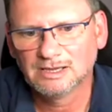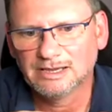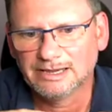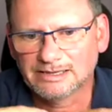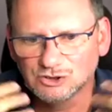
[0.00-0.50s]

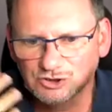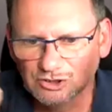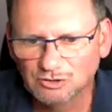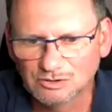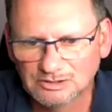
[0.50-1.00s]
I can
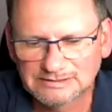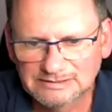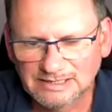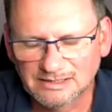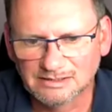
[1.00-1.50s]
show in
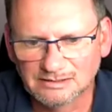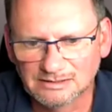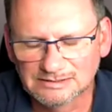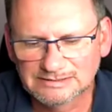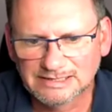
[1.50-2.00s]

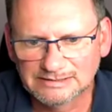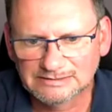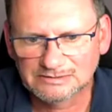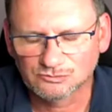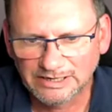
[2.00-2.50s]
this
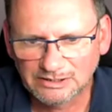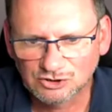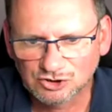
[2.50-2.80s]
case rage.